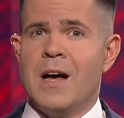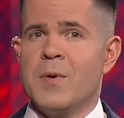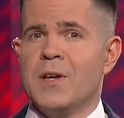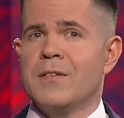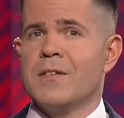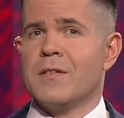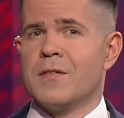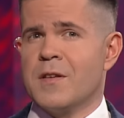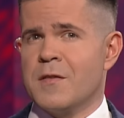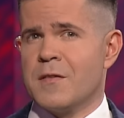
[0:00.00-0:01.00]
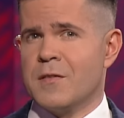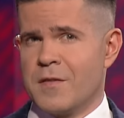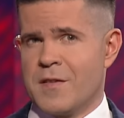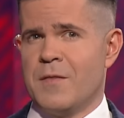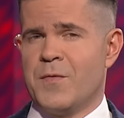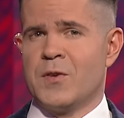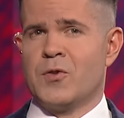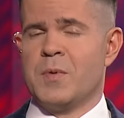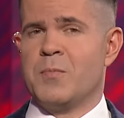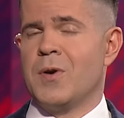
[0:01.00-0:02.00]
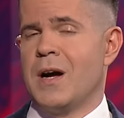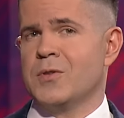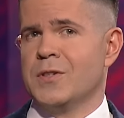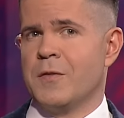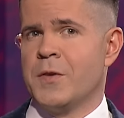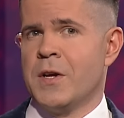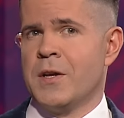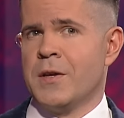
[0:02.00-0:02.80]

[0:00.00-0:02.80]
I mean, this is not something to be proud of.